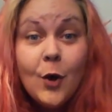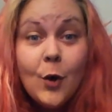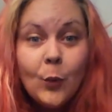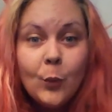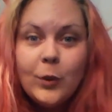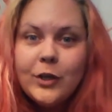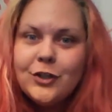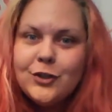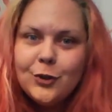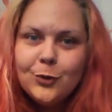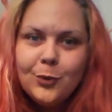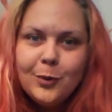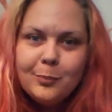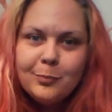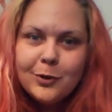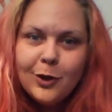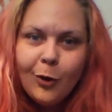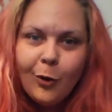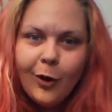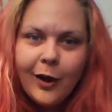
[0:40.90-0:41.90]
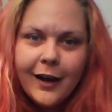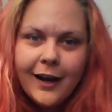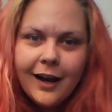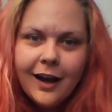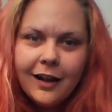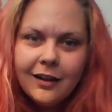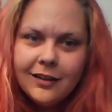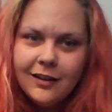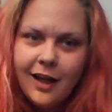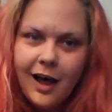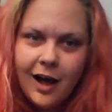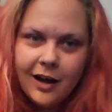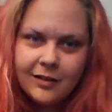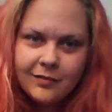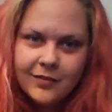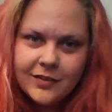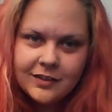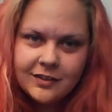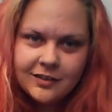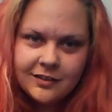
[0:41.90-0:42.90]
we do employ a lot of
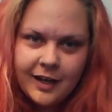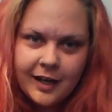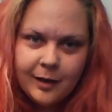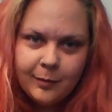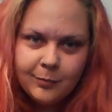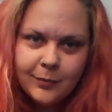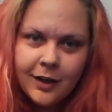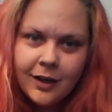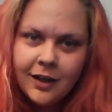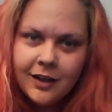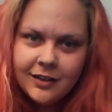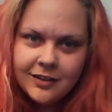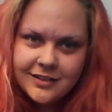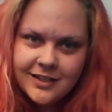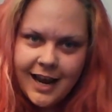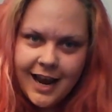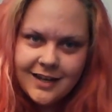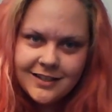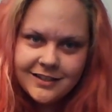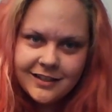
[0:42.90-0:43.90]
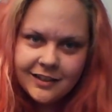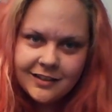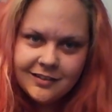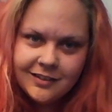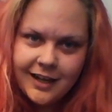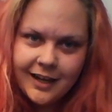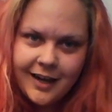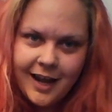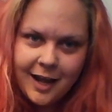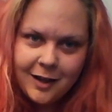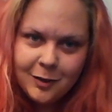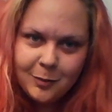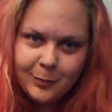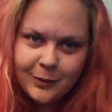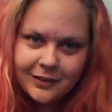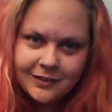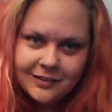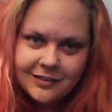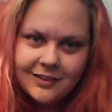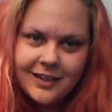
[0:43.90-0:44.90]
the same tactics and
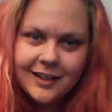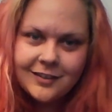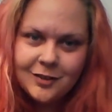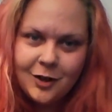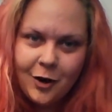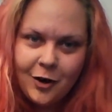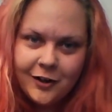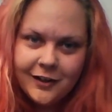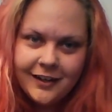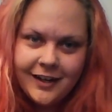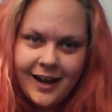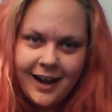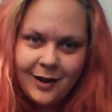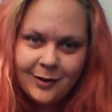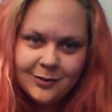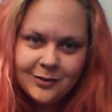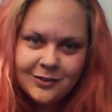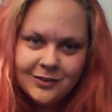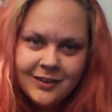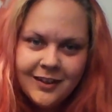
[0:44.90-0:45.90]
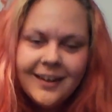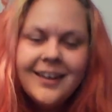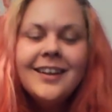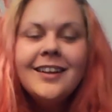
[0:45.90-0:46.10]
elements as a haunted house.